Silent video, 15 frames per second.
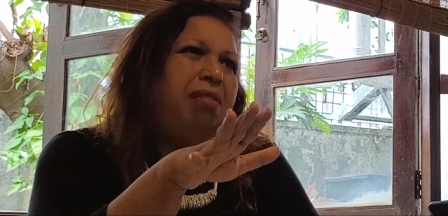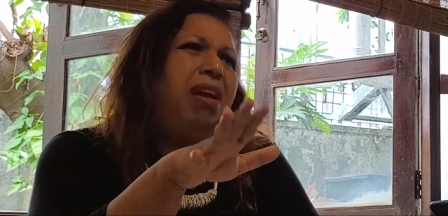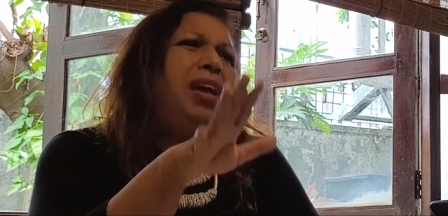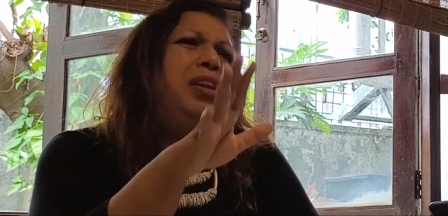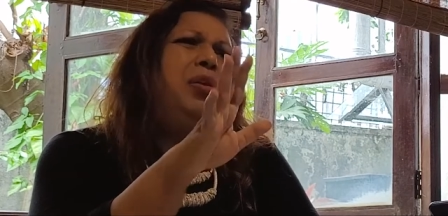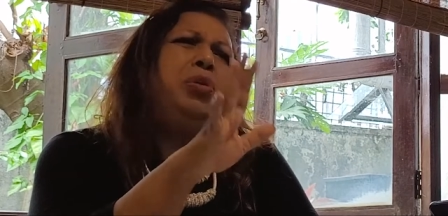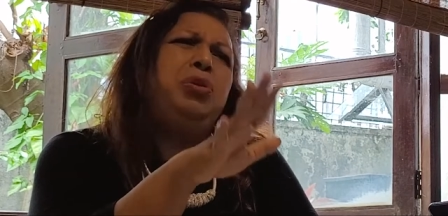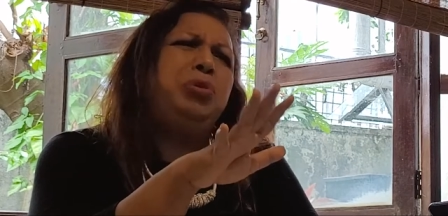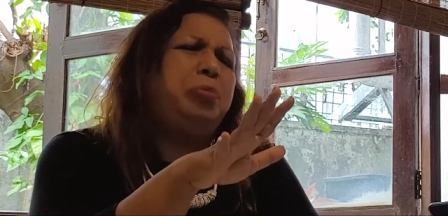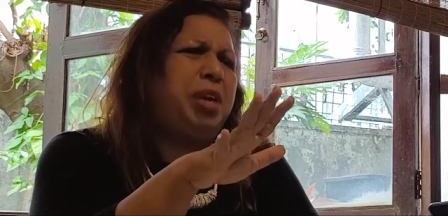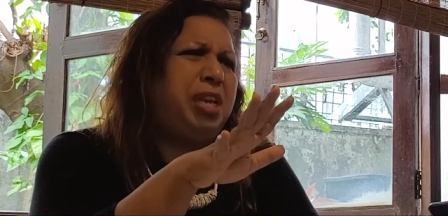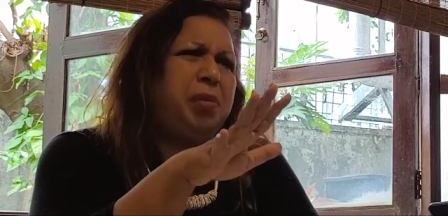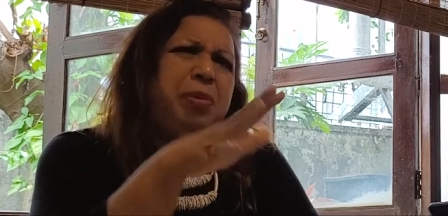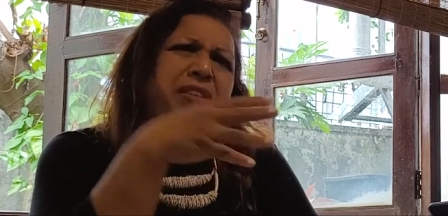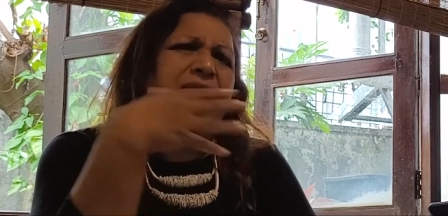I know you
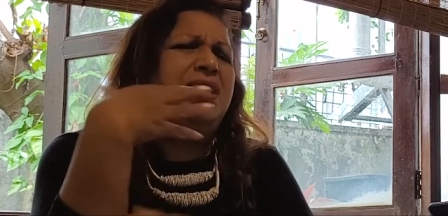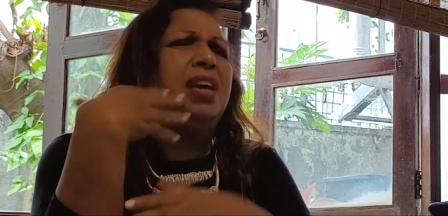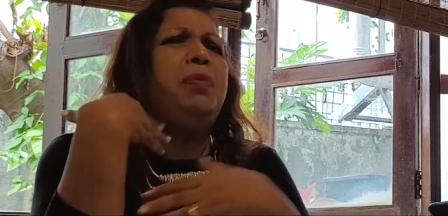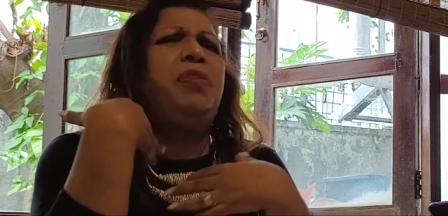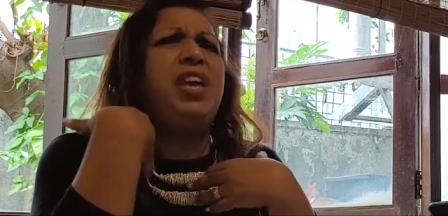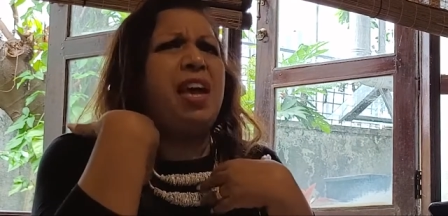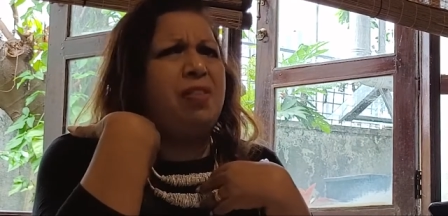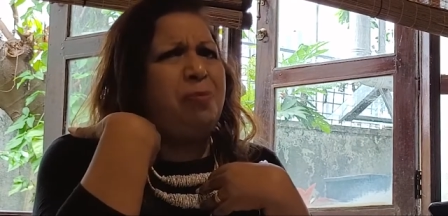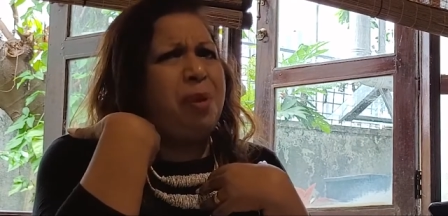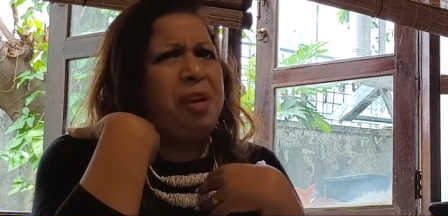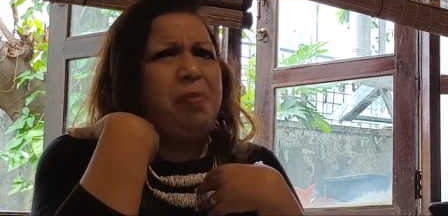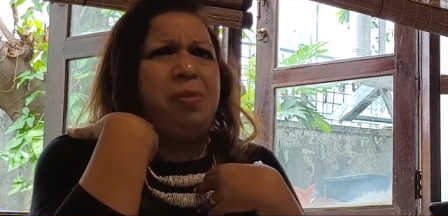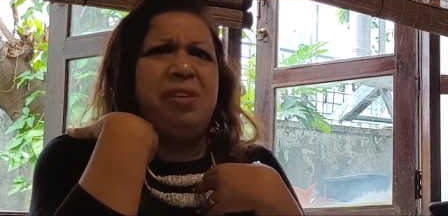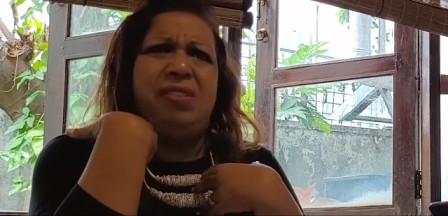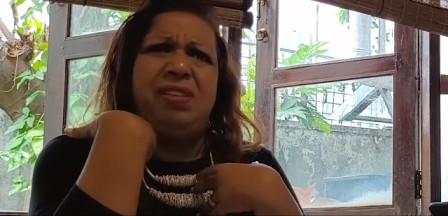made a mistake, we have
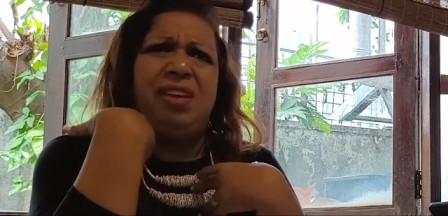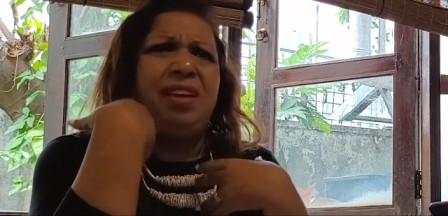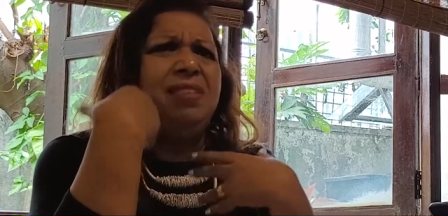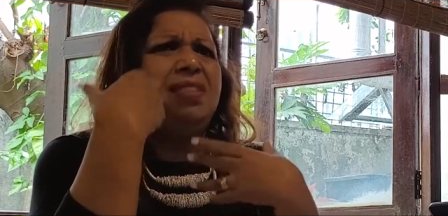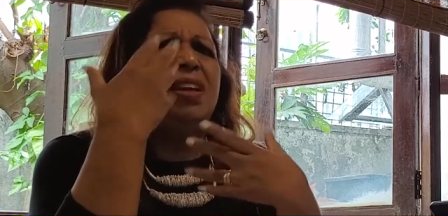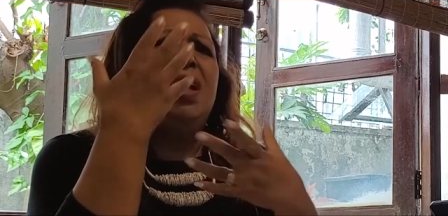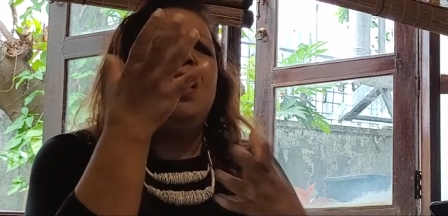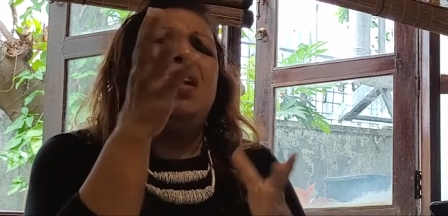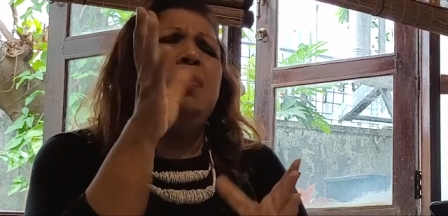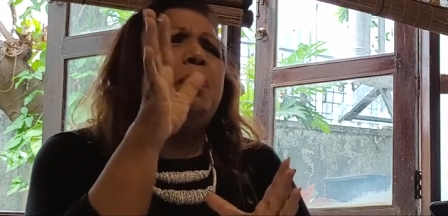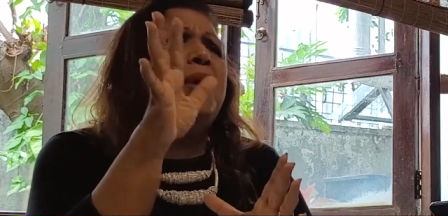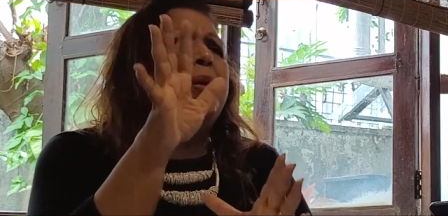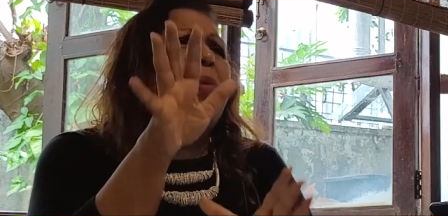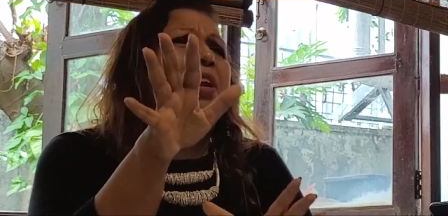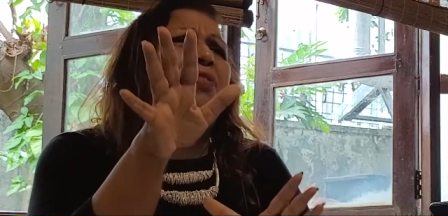made mistakes,
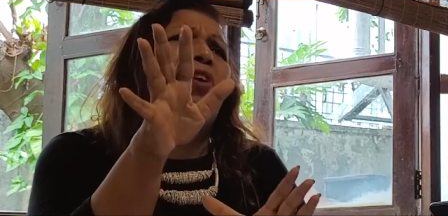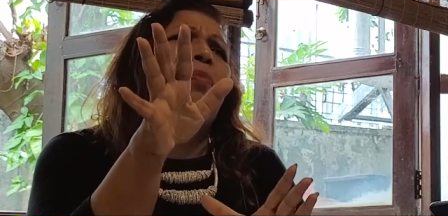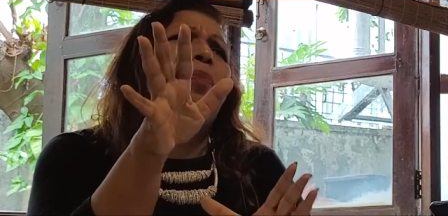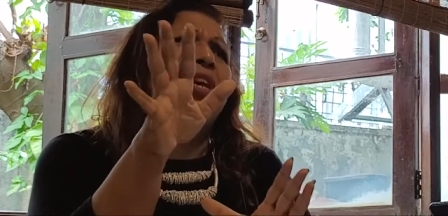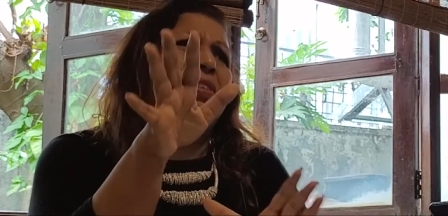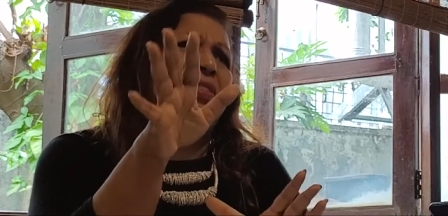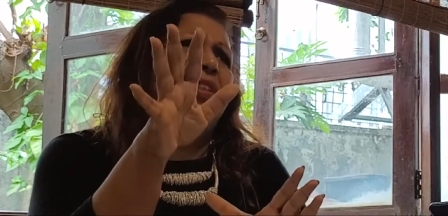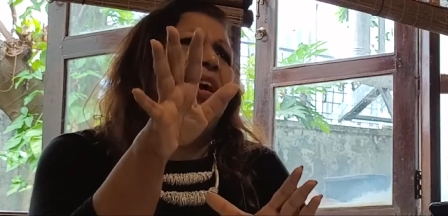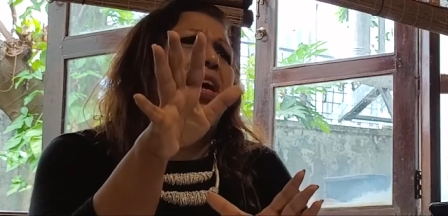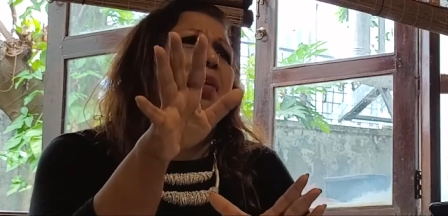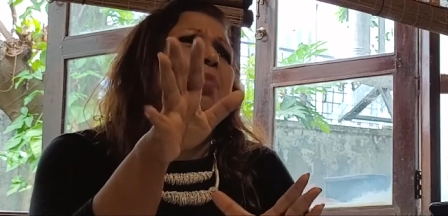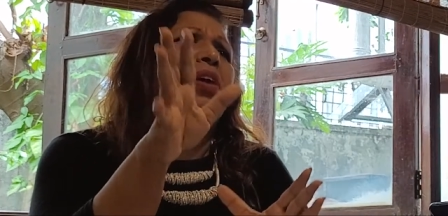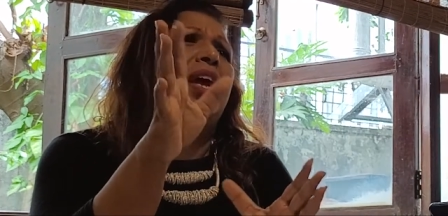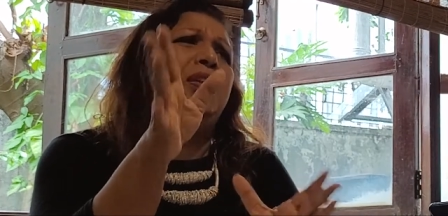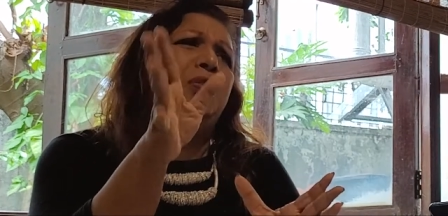but, but from next
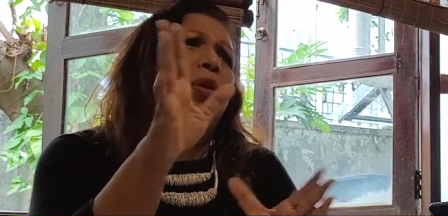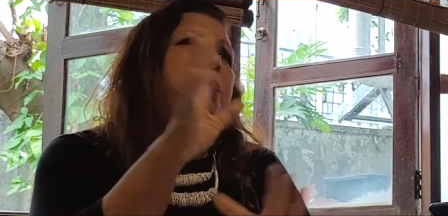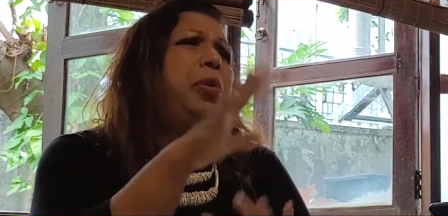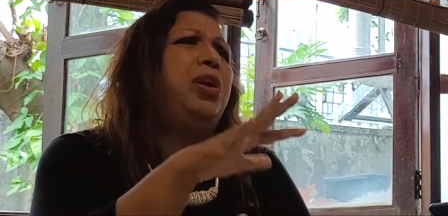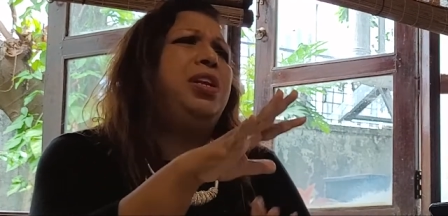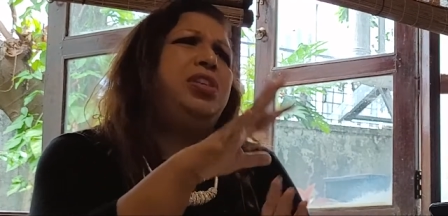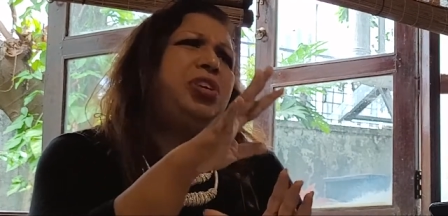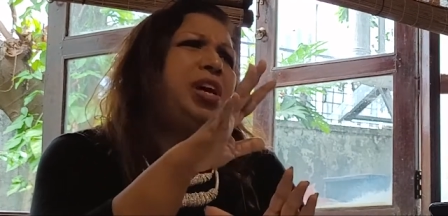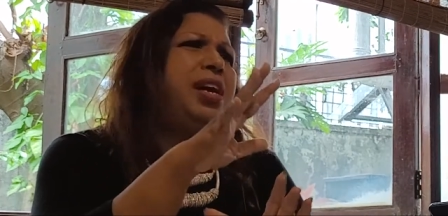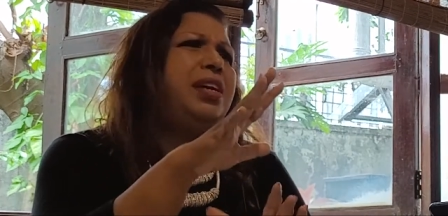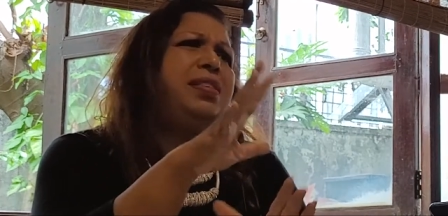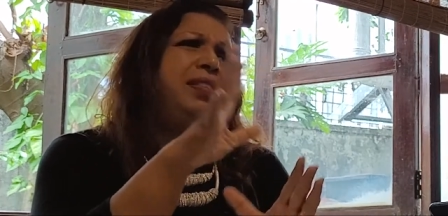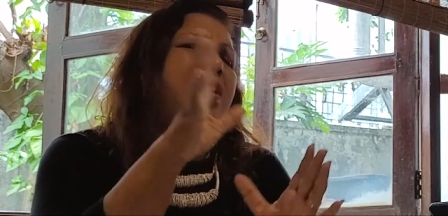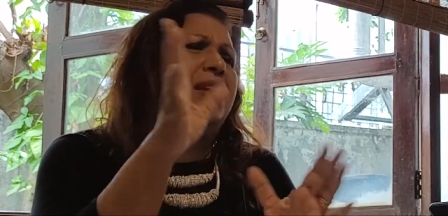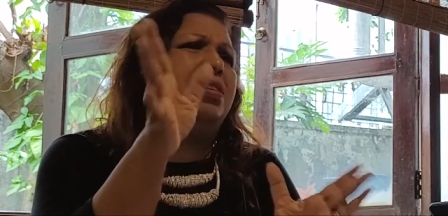time, can you
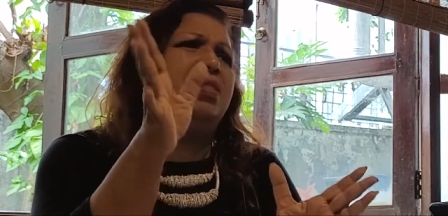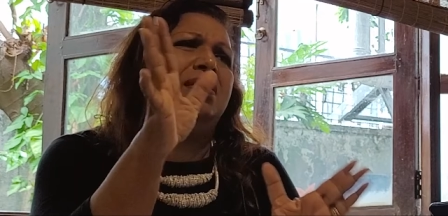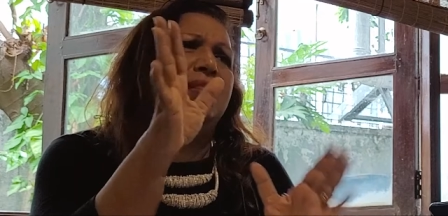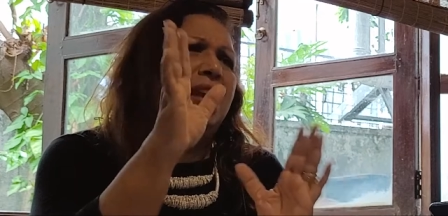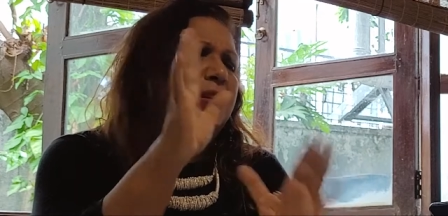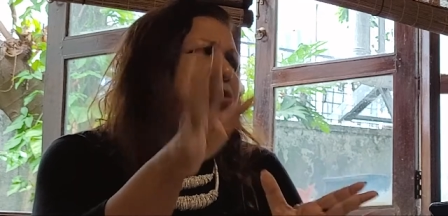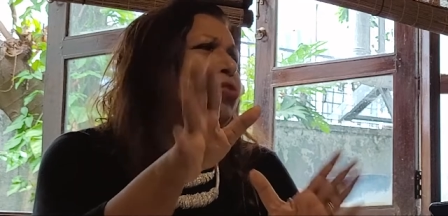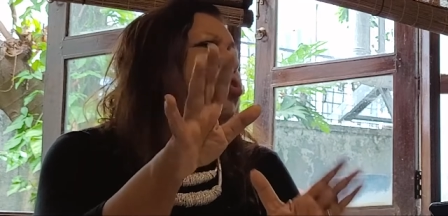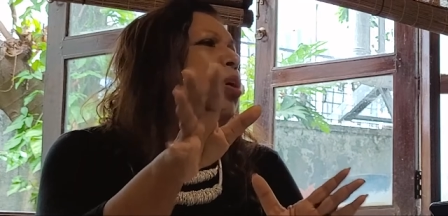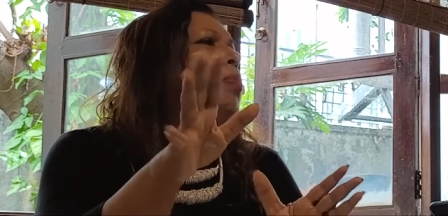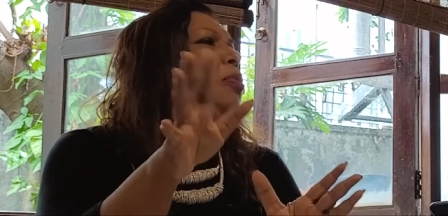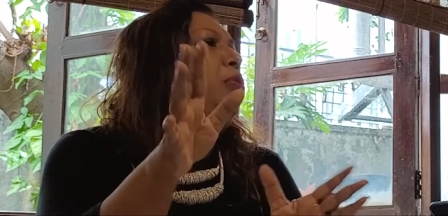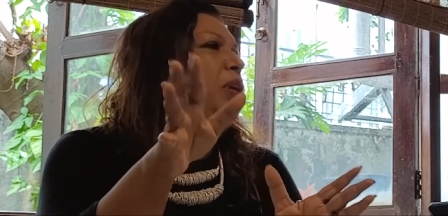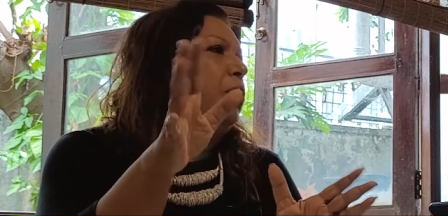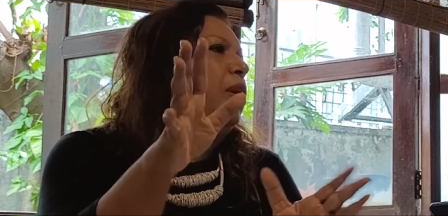apologize and can you
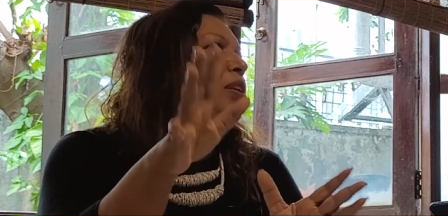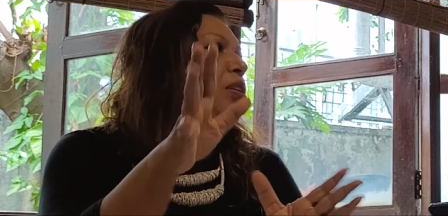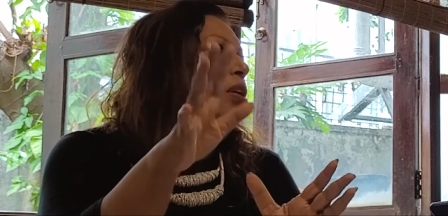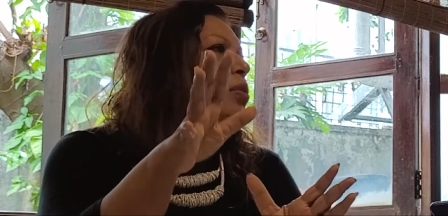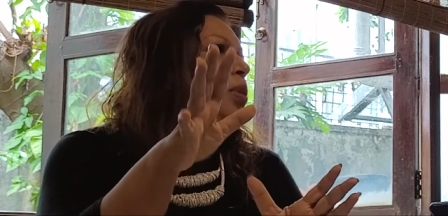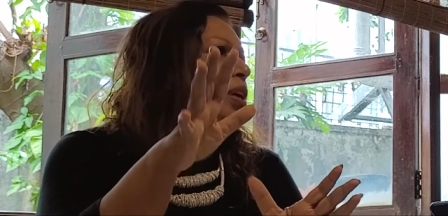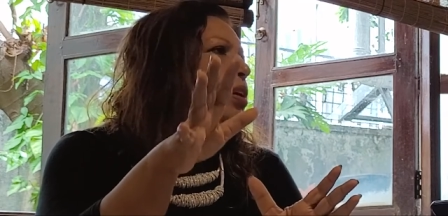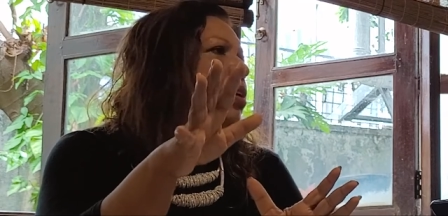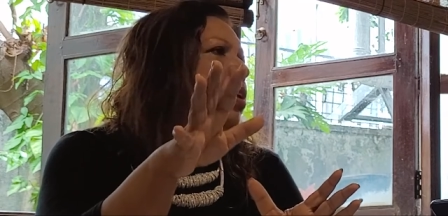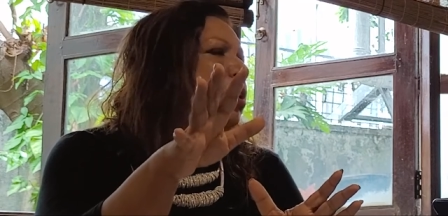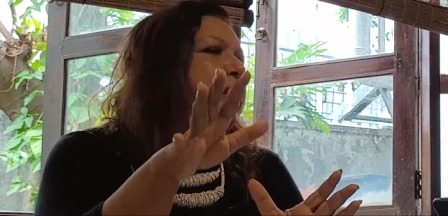stop doing what you are doing?